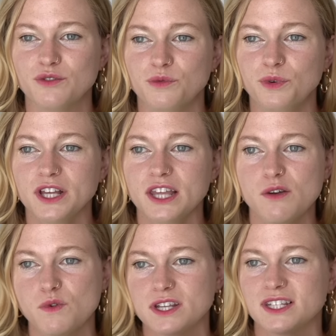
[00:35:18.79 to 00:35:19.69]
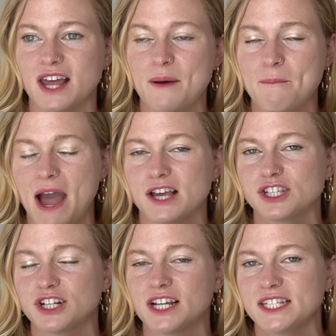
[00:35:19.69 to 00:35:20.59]
really was a
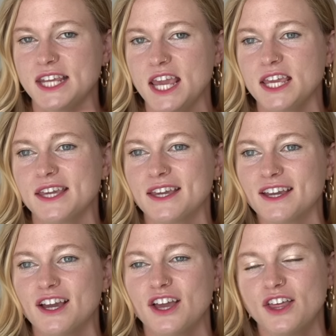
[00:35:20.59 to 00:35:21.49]
master at taking